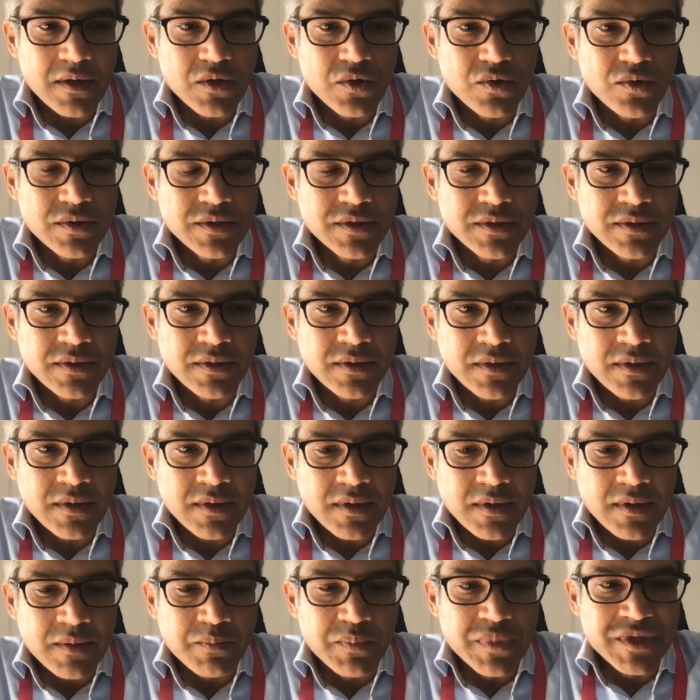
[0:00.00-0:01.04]
good
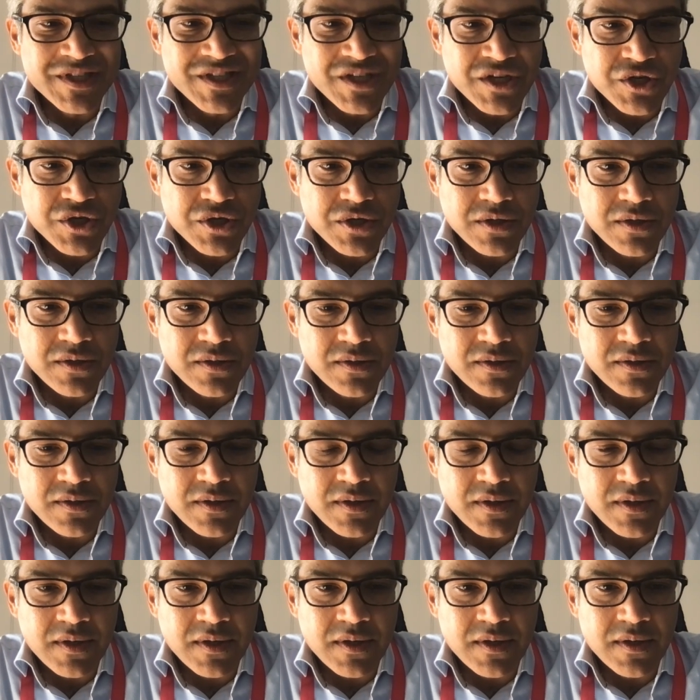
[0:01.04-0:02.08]
position
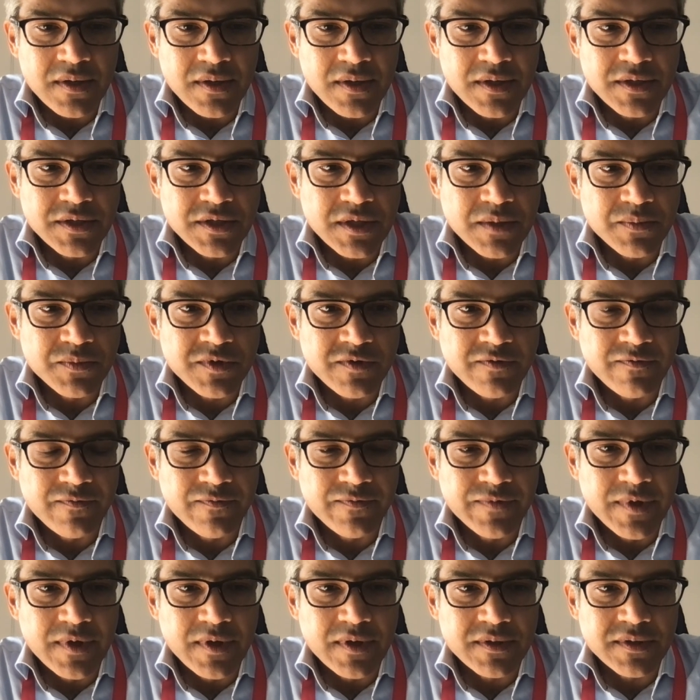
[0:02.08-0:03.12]
in terms of
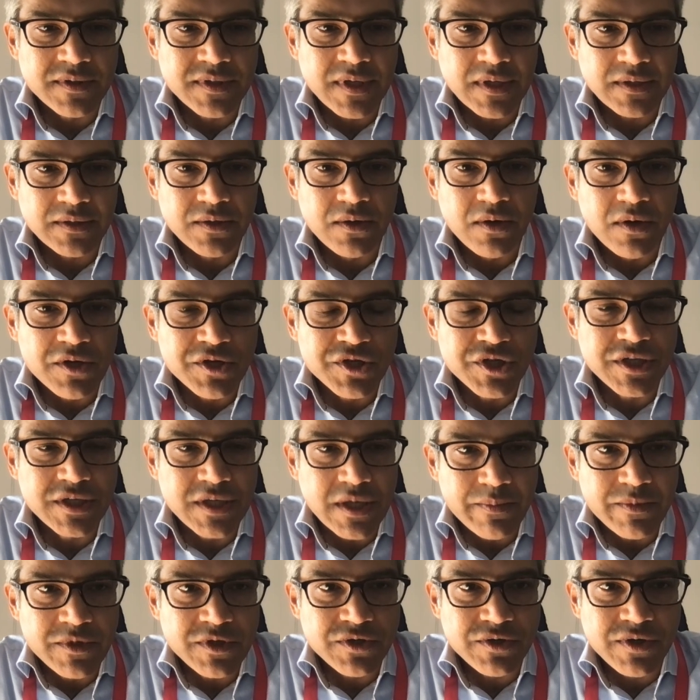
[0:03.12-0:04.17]
the technology
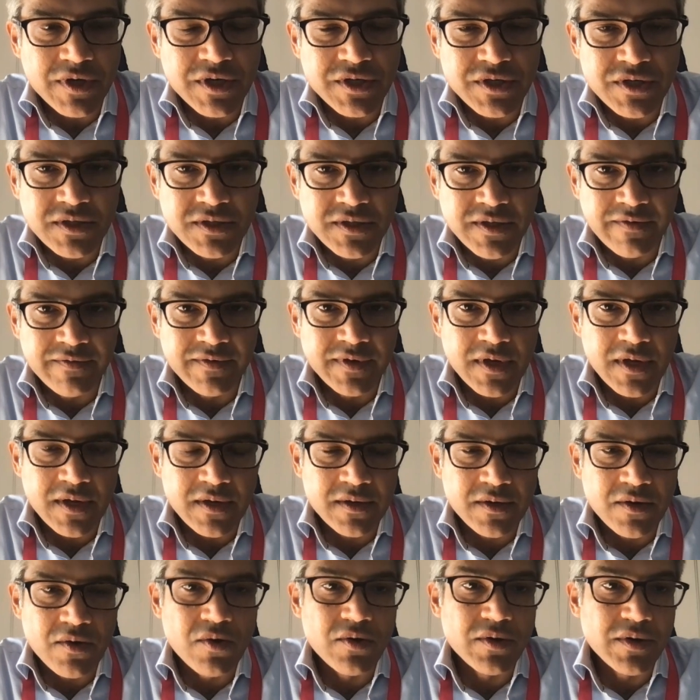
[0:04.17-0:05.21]
demonstrations they've
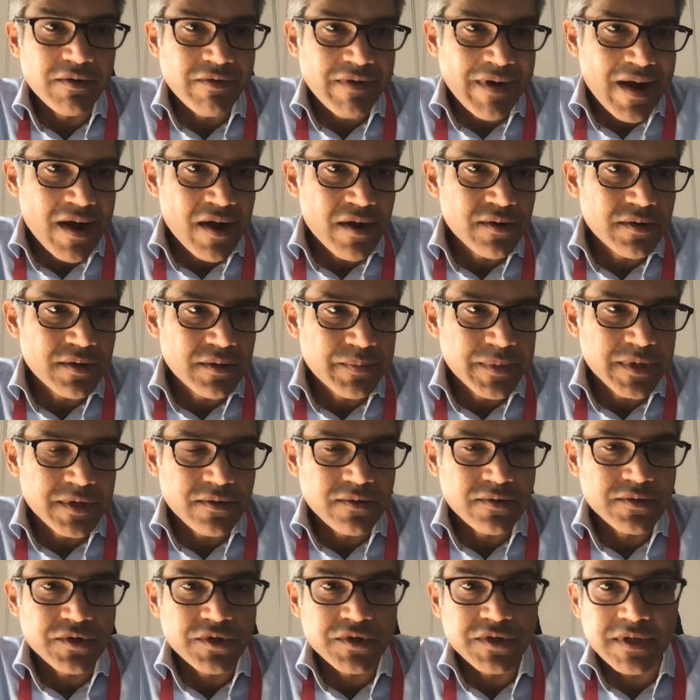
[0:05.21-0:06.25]
done on ground, but
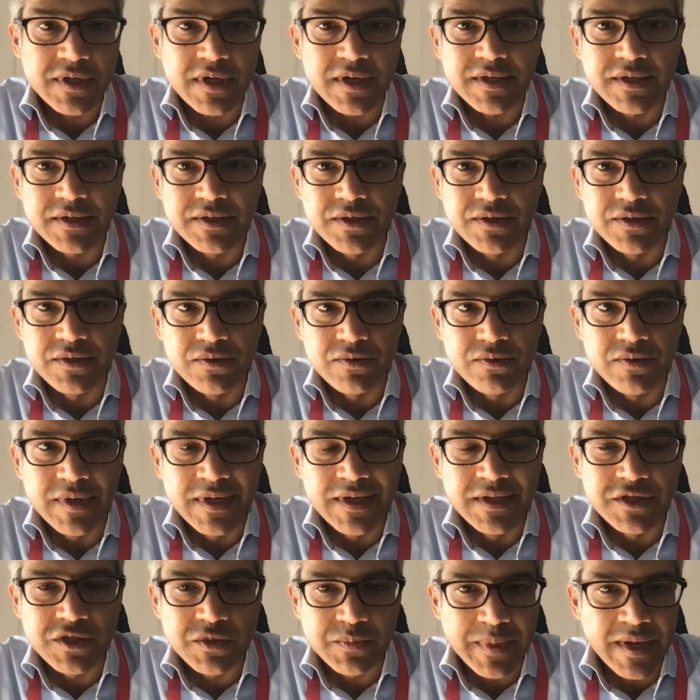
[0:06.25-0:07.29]
also starting to do
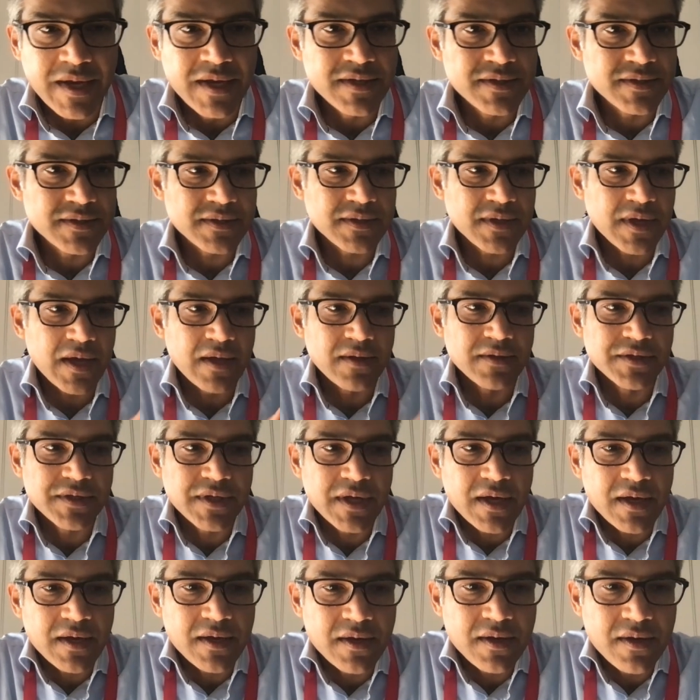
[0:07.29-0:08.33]
in space.
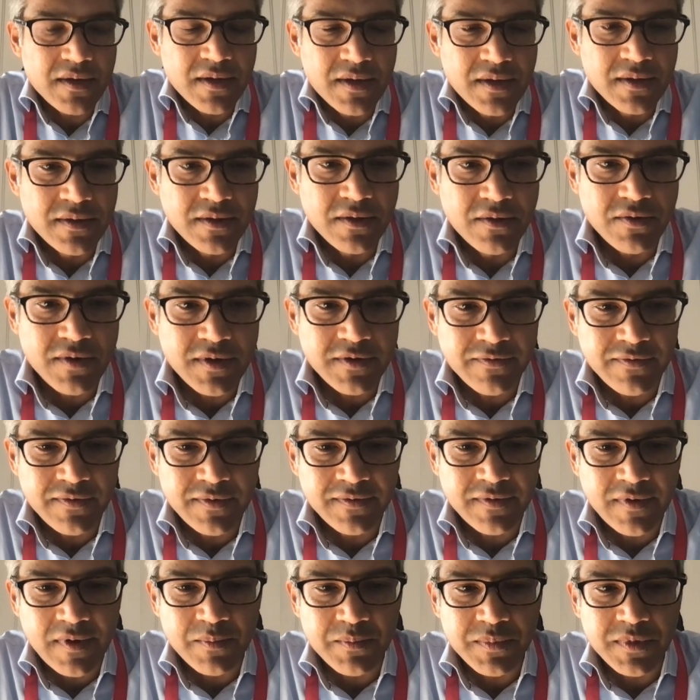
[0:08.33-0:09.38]
Caltech in the US, for
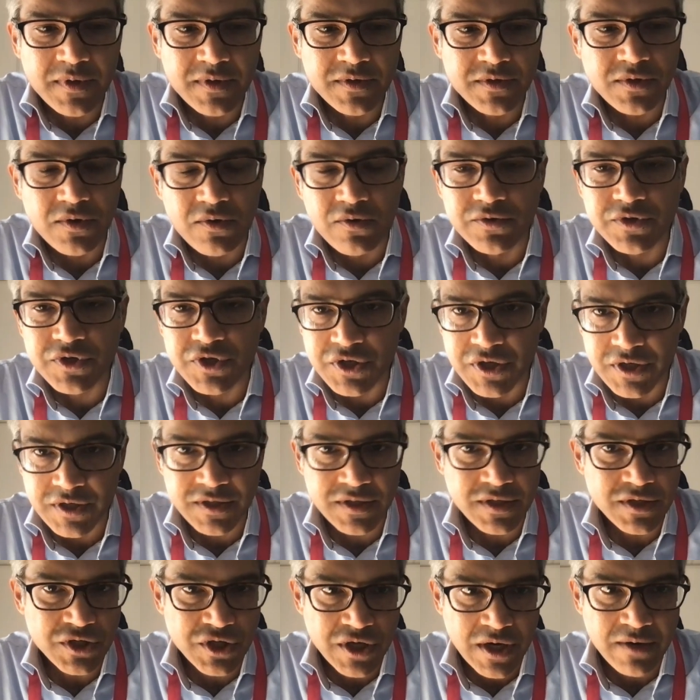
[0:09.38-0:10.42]
example, is launched
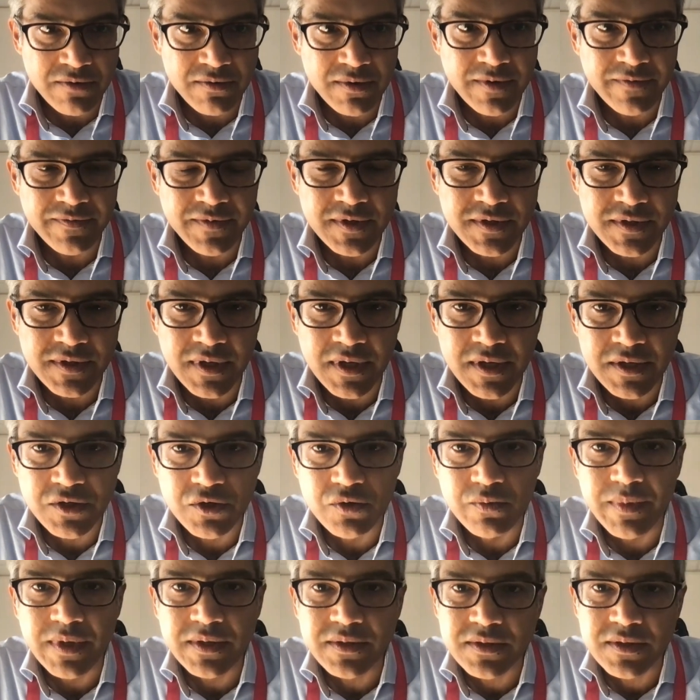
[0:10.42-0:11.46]
just in January of this year,
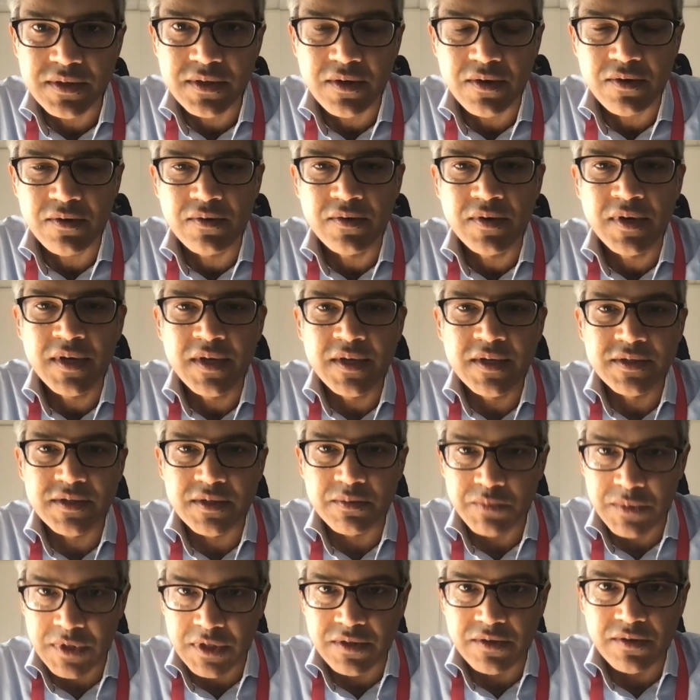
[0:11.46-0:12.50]
2 months ago,
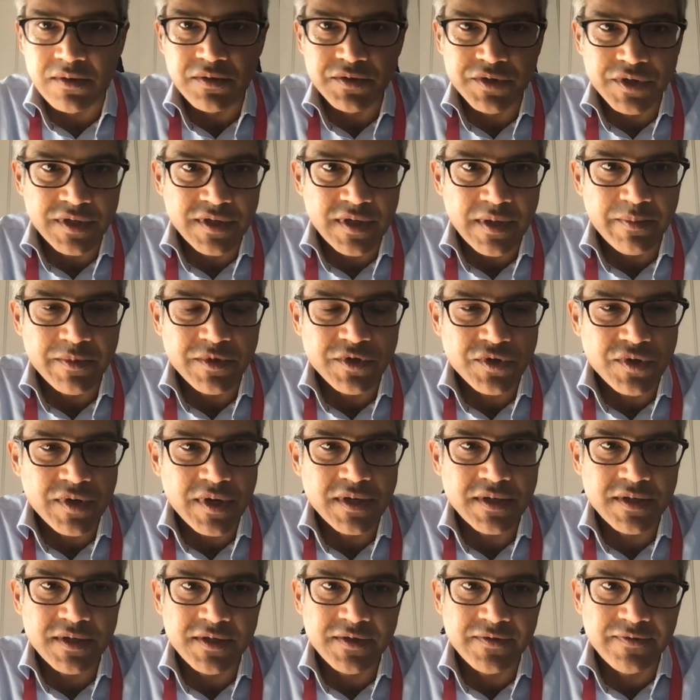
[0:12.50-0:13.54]
some technology
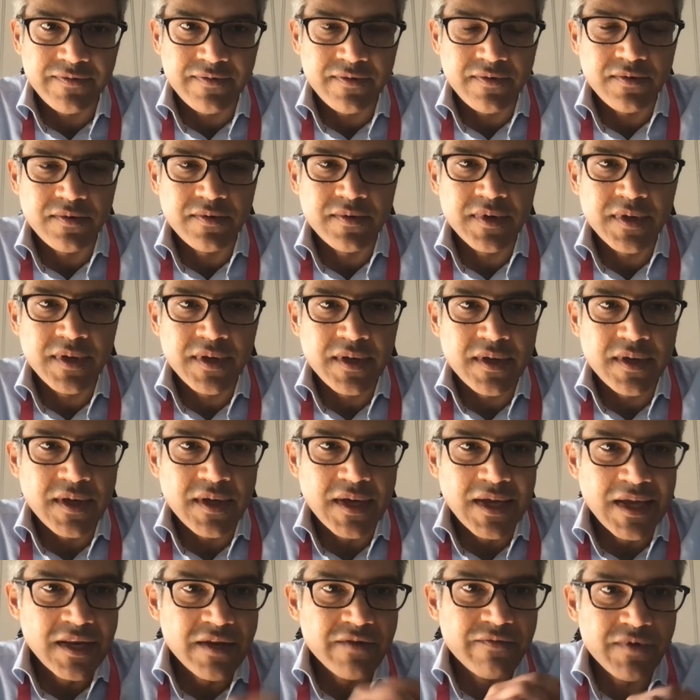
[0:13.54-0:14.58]
demonstrators for
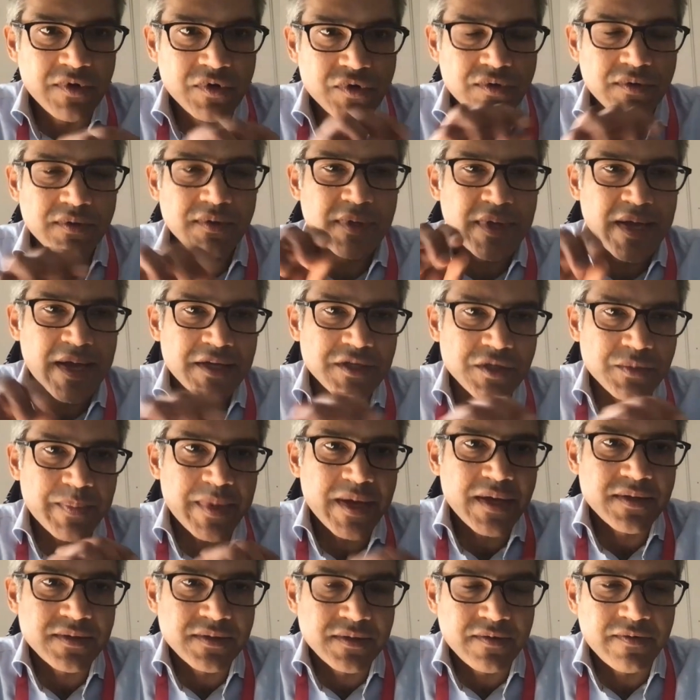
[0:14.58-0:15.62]
individual
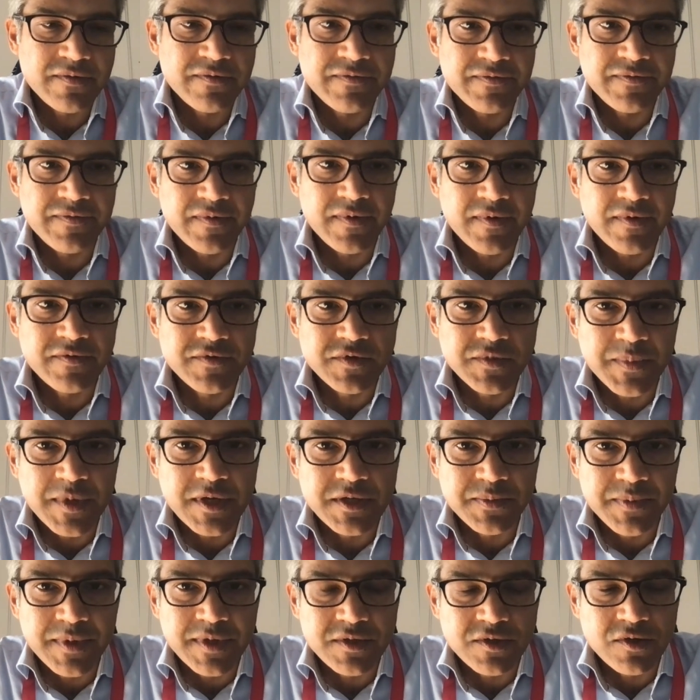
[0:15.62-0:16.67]
aspects of
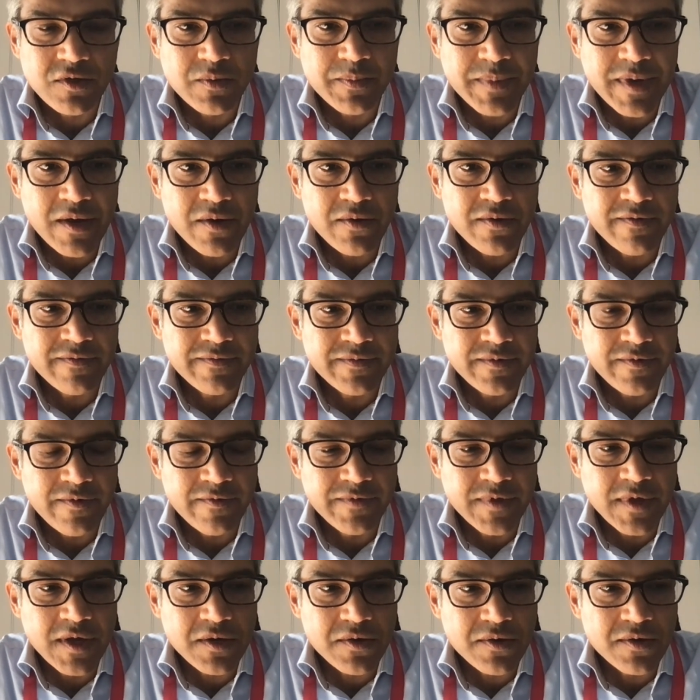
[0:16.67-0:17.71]
space-based solar power,
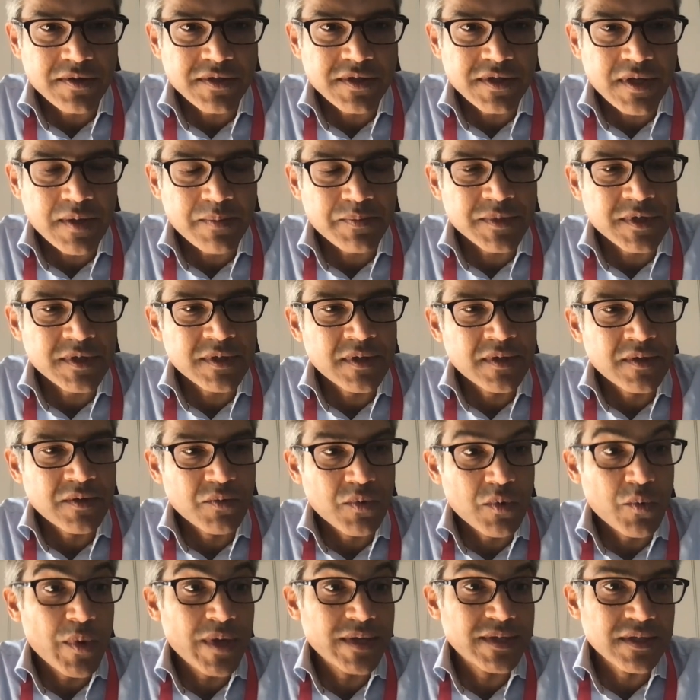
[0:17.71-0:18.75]
of their concept.
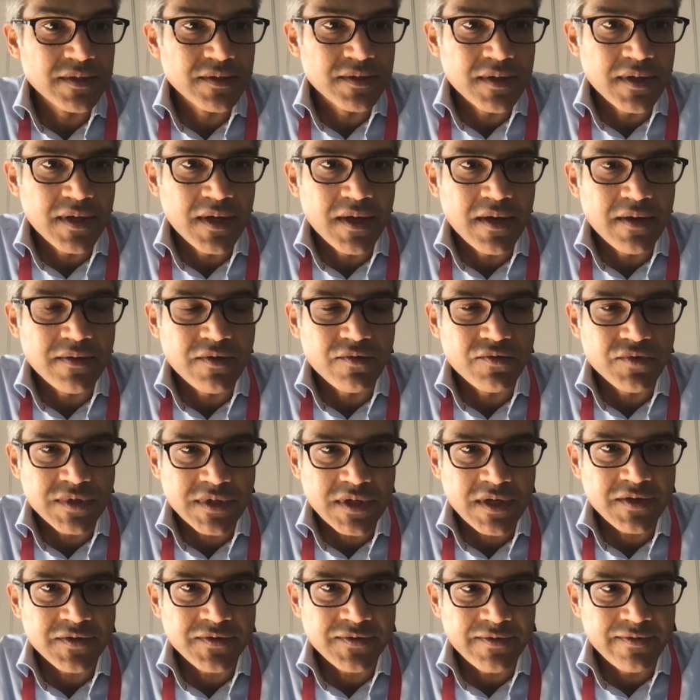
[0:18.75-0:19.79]
We're waiting to hear the
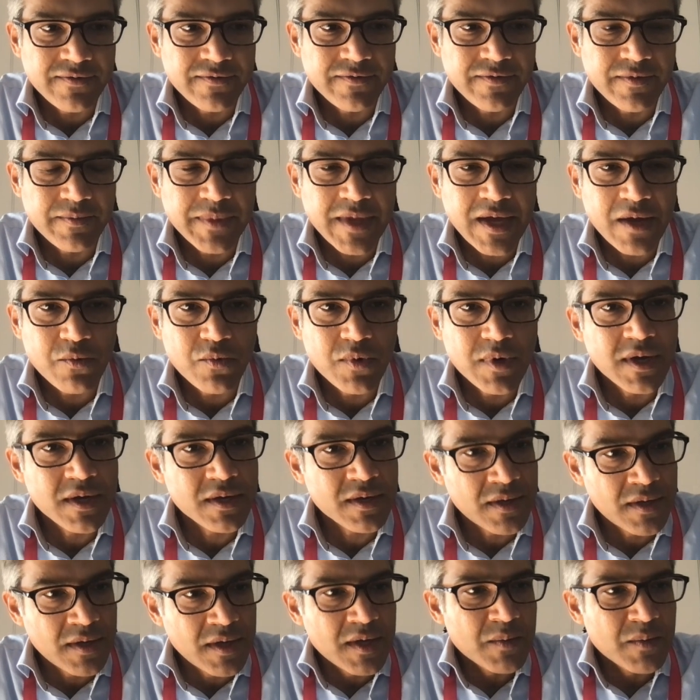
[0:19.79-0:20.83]
results from that work.